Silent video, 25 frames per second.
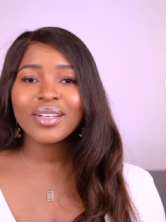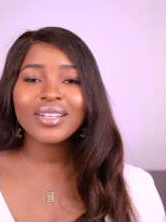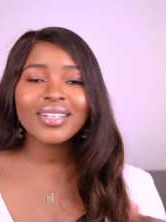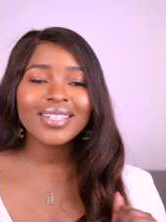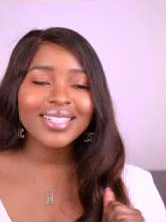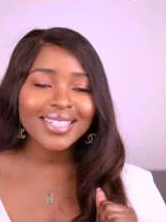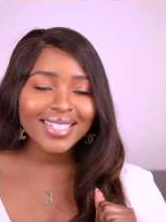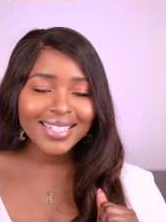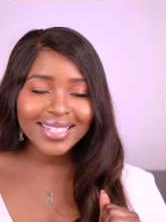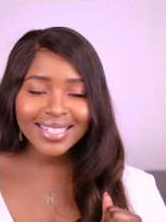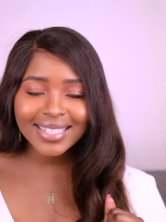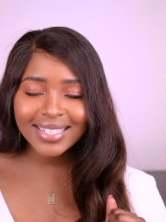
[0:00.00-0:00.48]

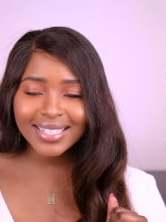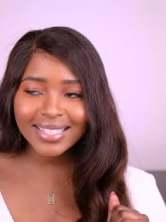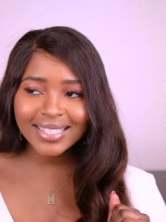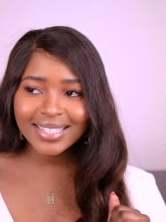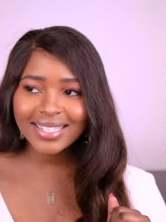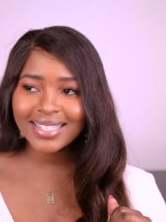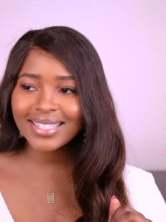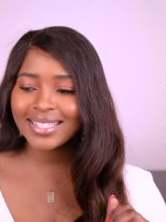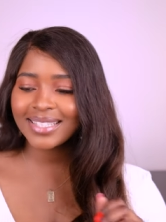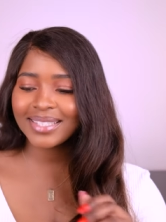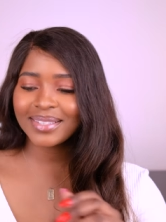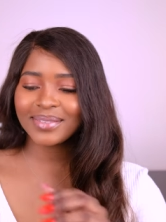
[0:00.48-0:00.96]

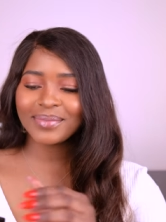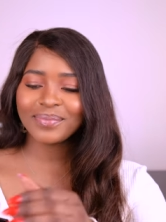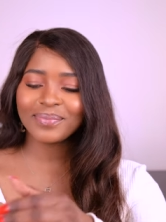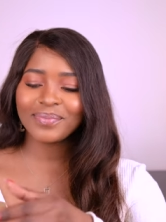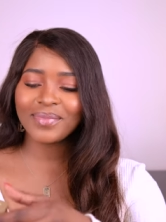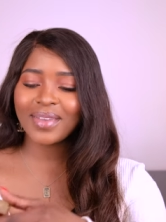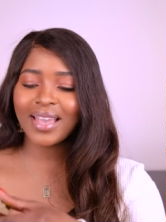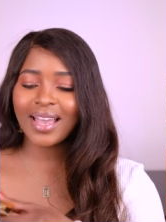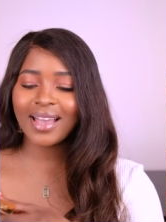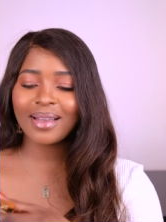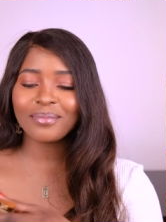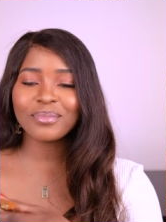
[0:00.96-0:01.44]
Goodness,
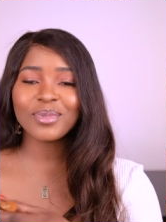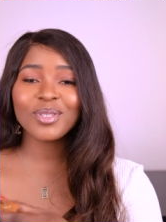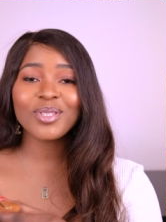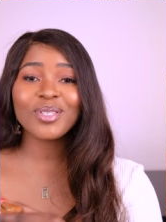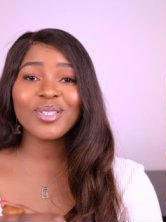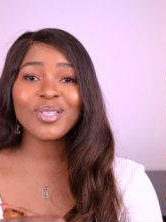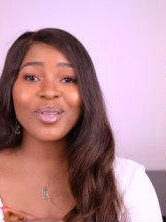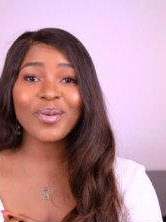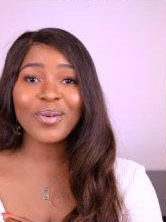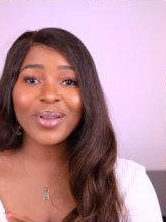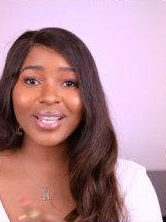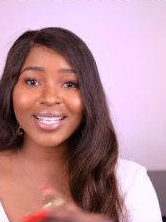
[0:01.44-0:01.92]
I'm
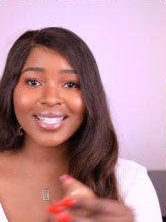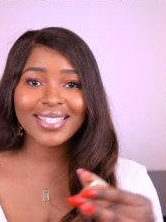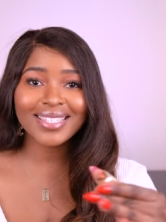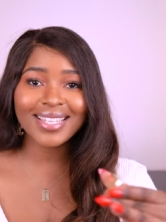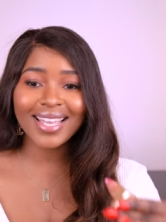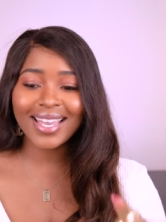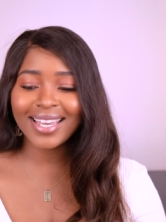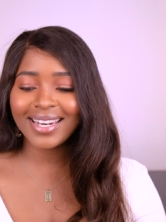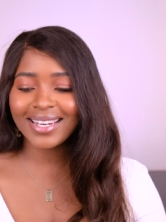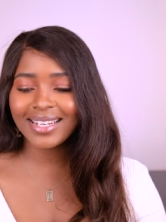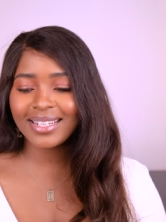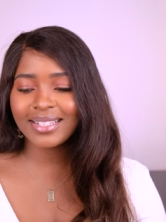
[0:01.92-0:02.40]
so
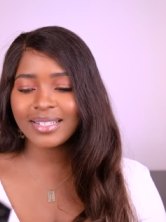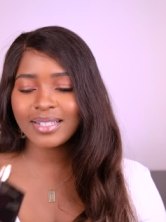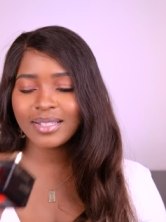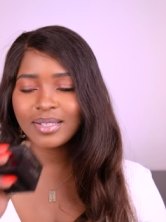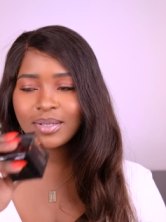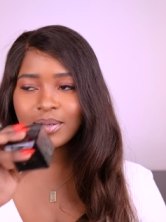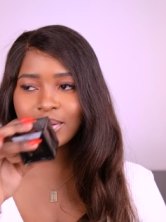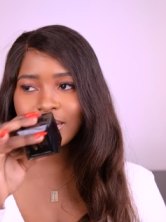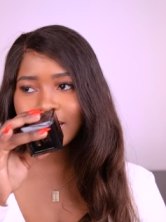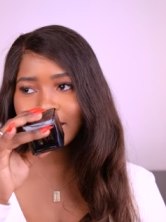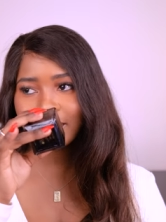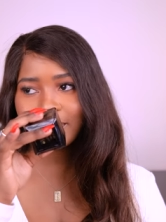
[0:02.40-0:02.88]
excited to
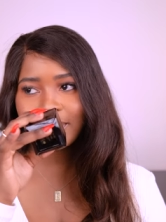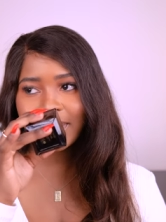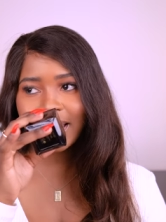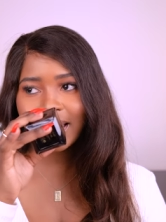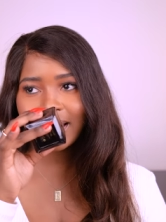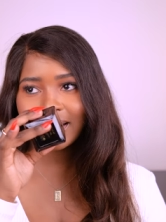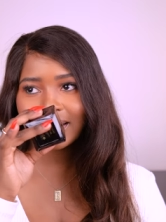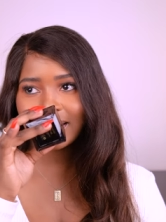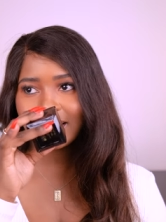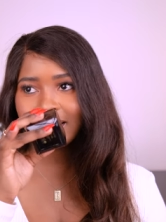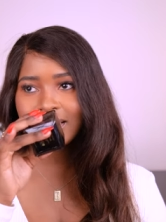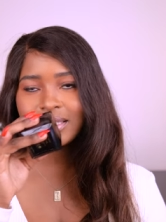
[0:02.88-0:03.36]
talk
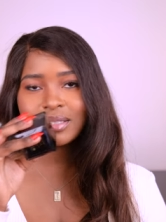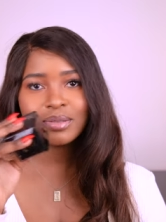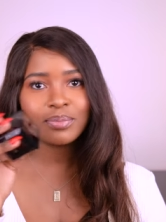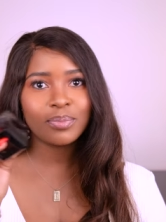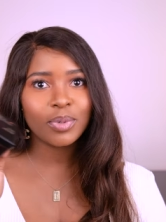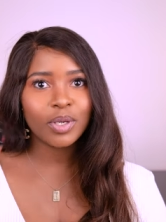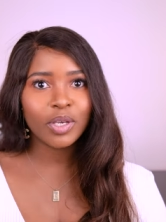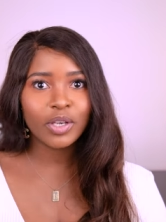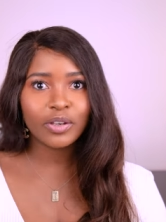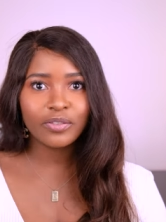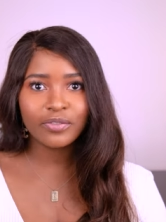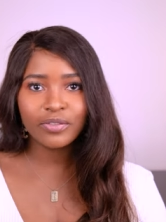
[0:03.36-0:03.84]
about these
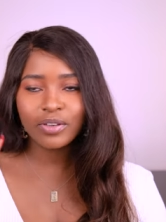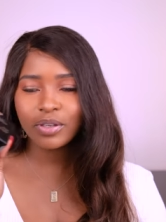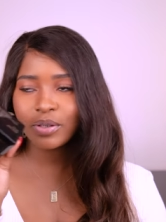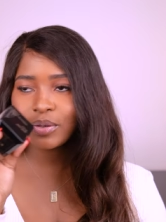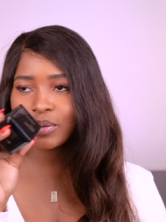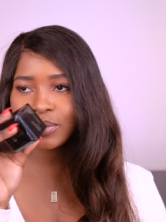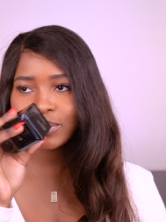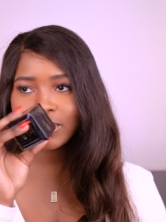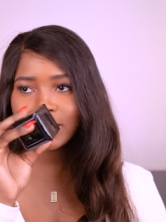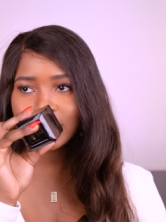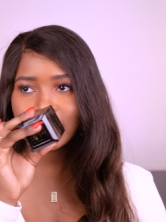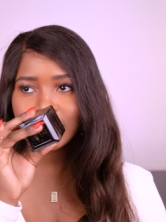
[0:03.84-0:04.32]

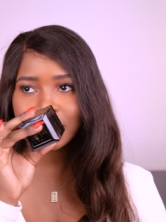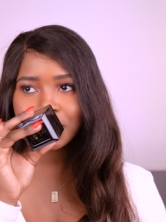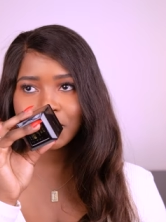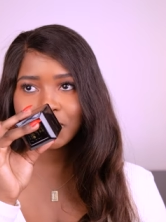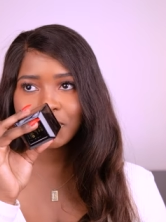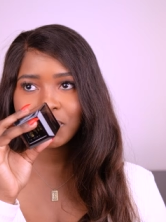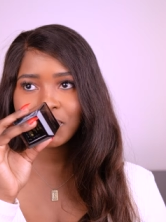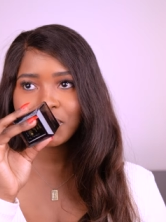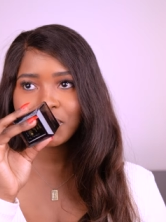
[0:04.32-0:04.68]
perfumes.